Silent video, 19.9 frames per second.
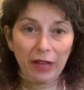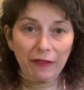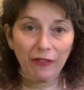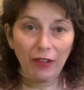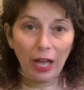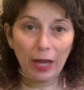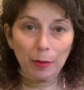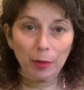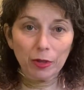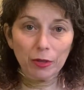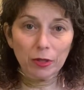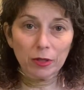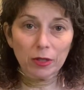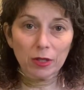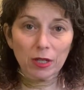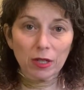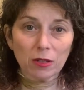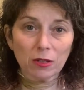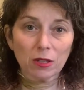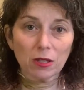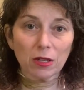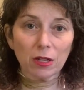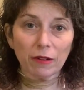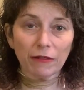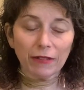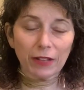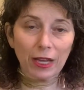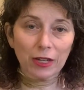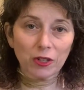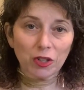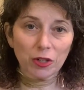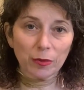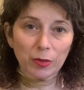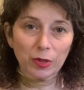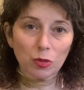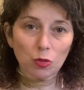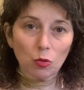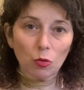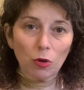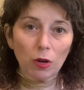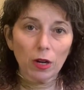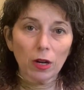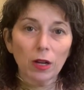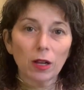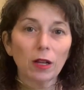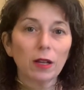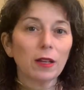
Fibers, into their flagship store.